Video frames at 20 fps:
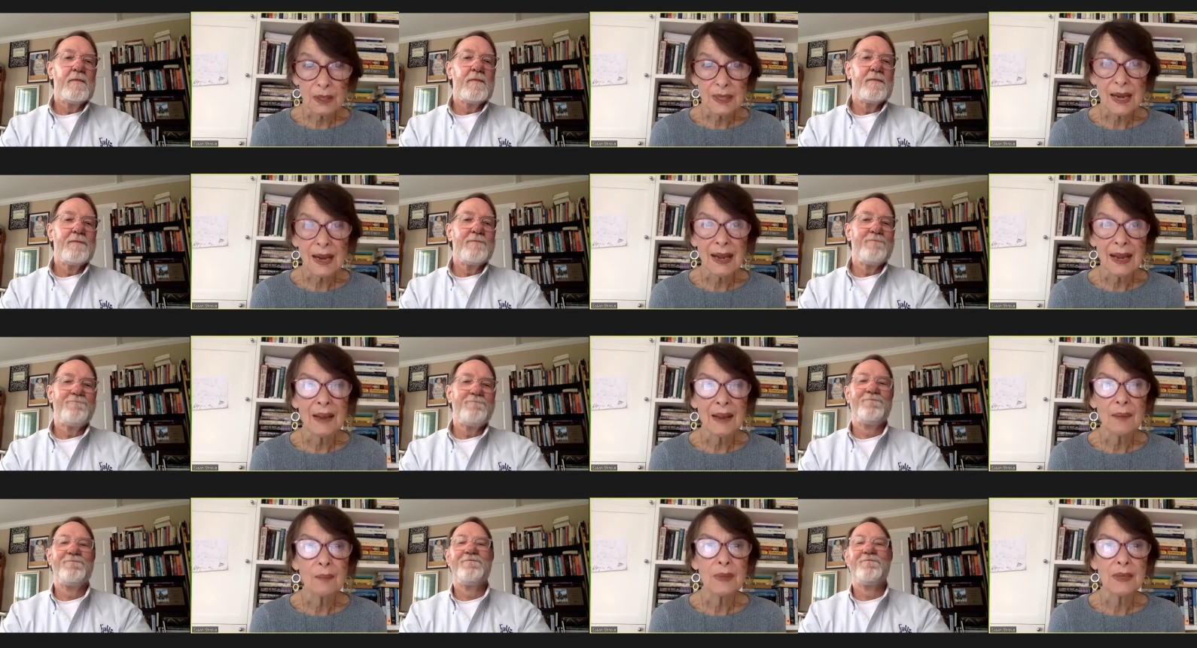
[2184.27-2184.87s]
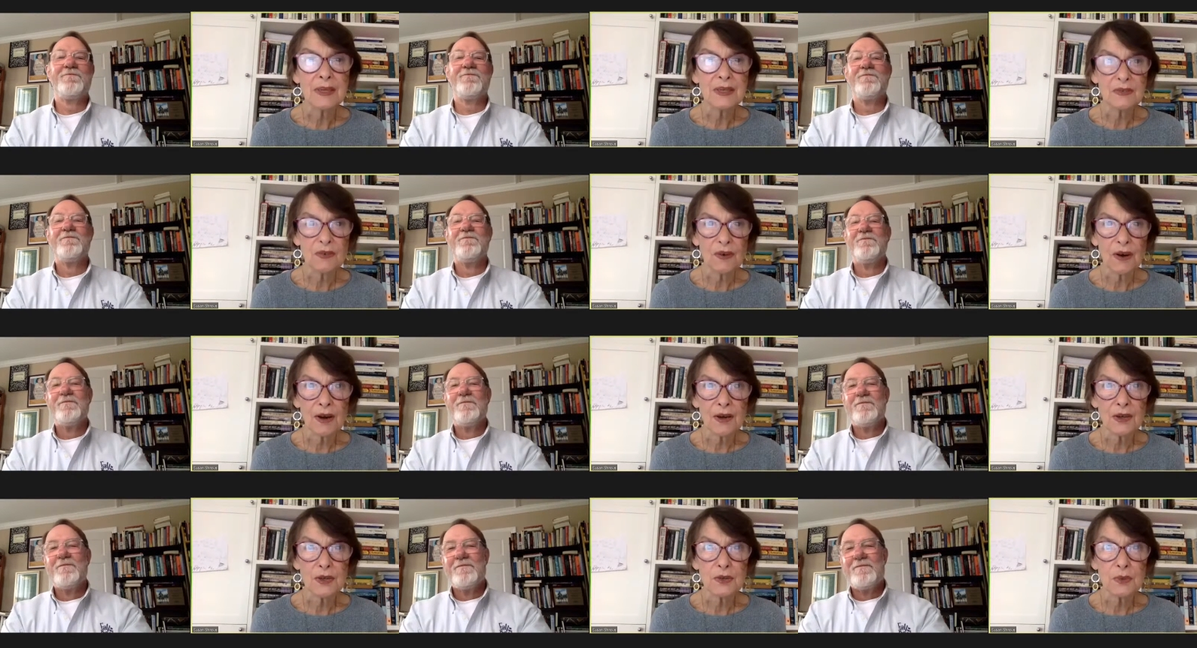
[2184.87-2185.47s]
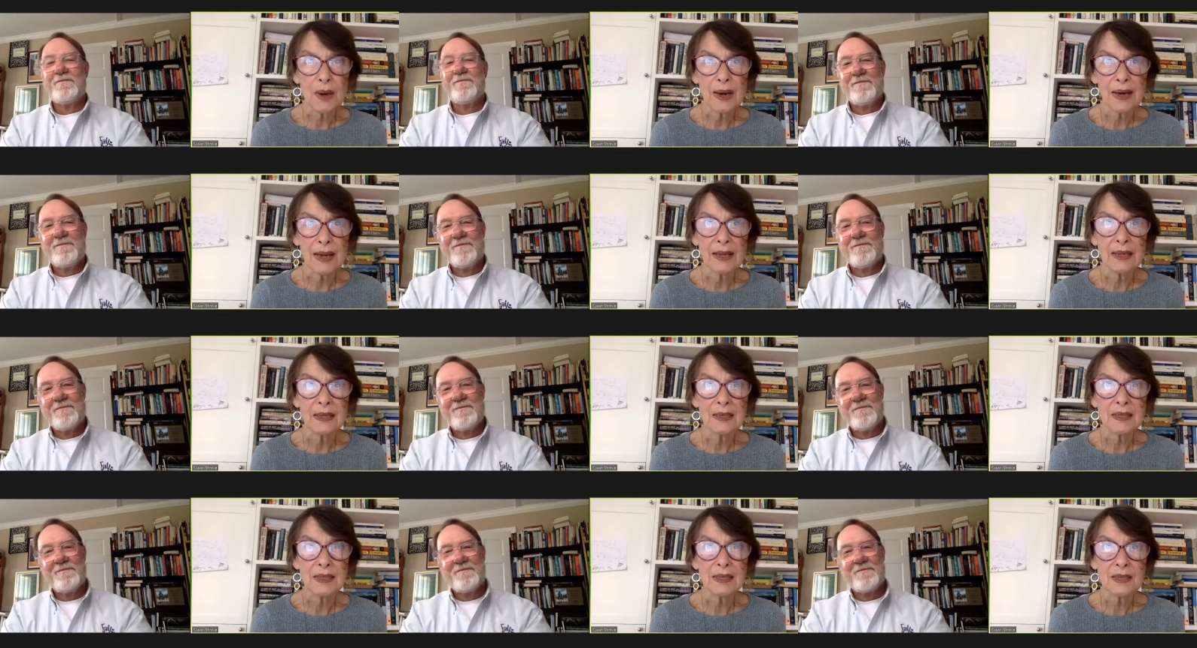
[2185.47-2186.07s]
Speaker 1: time as far as writing
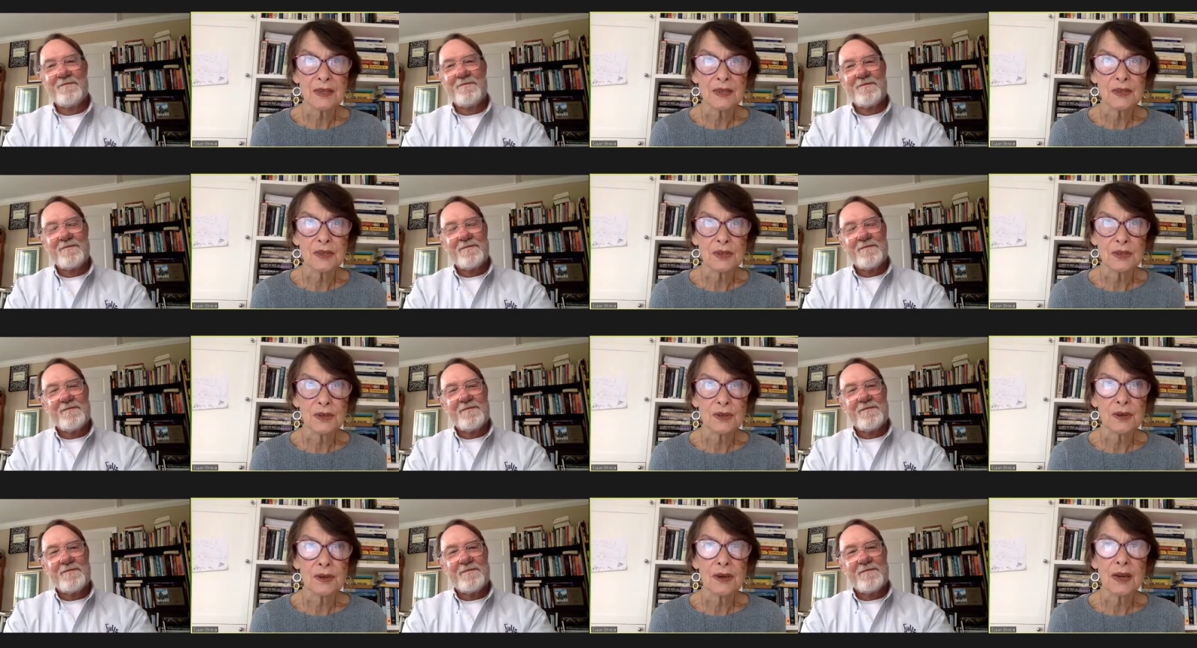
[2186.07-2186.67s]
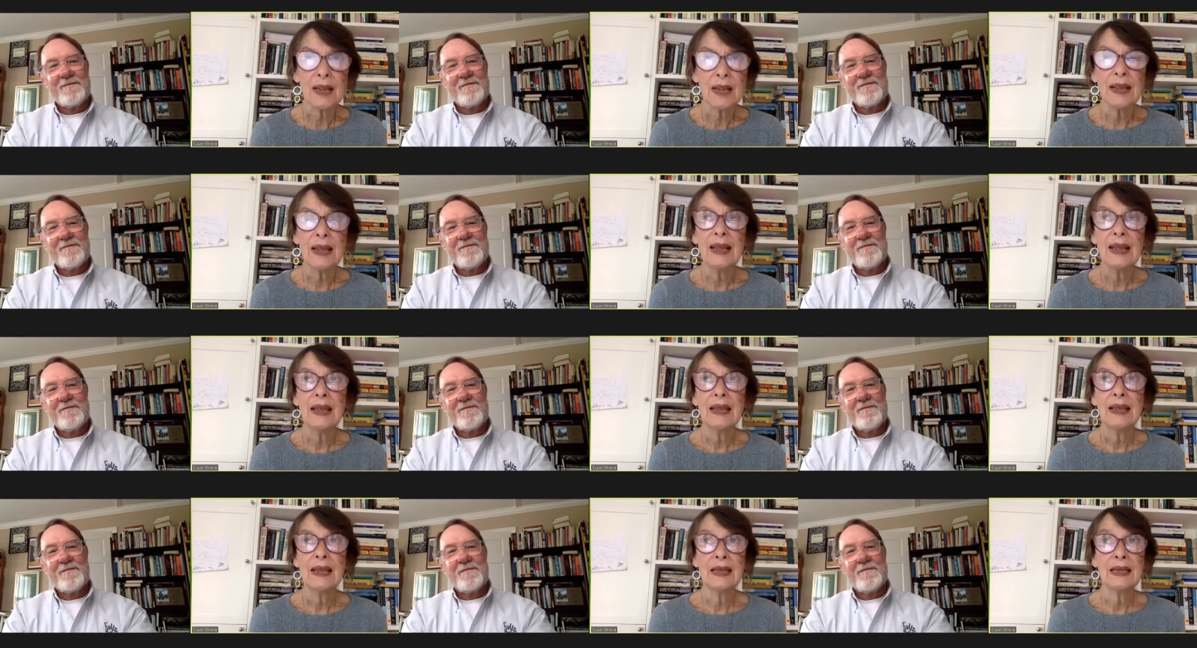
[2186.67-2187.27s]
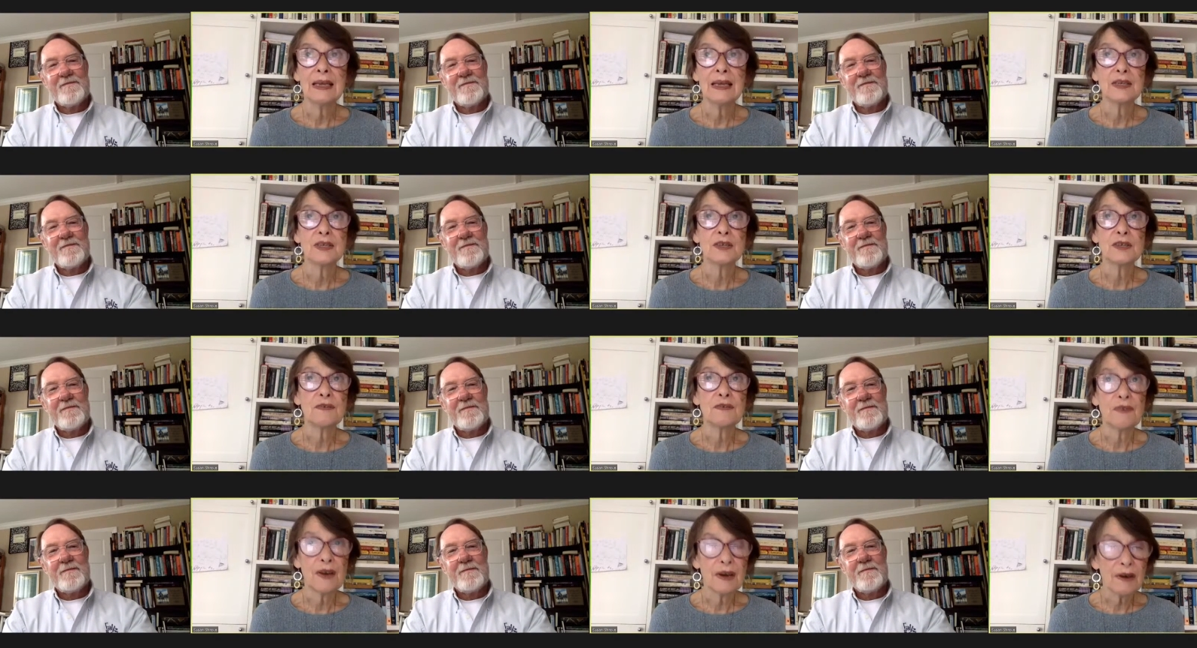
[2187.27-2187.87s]
is concerned.
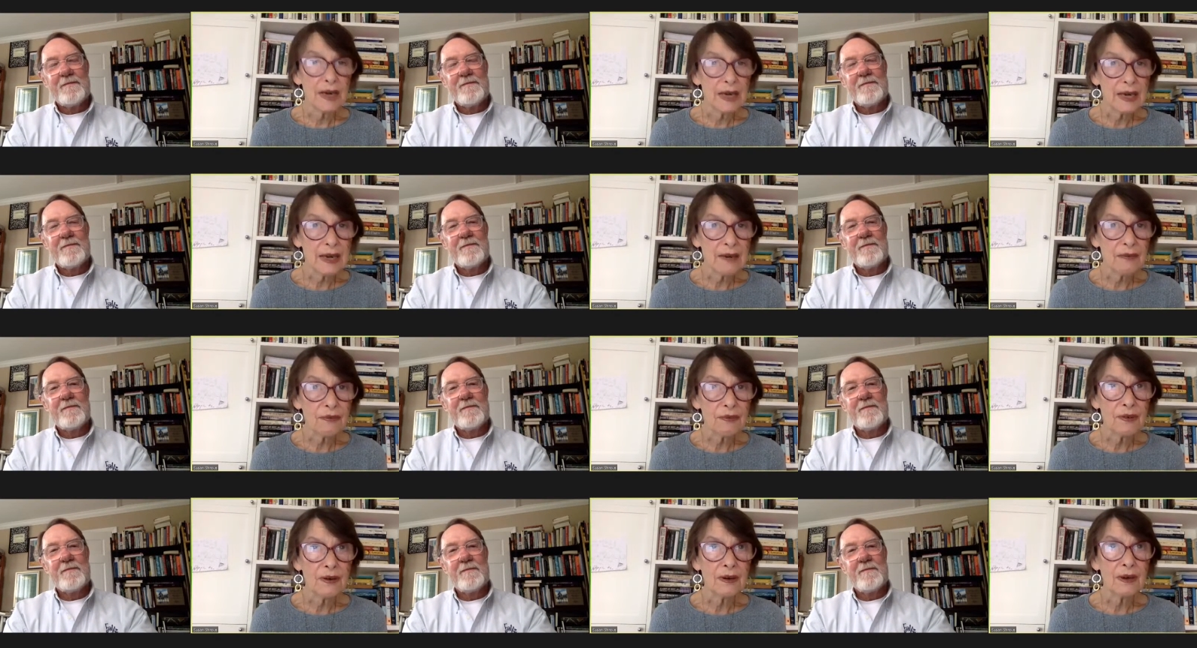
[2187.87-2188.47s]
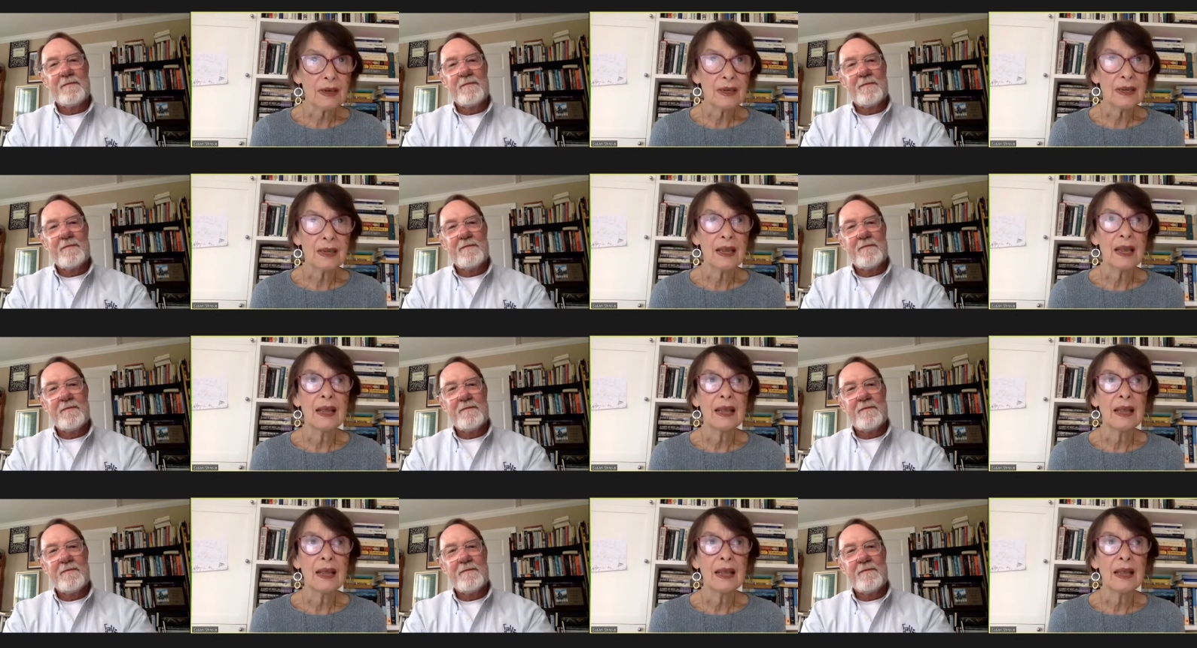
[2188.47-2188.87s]
It's very different.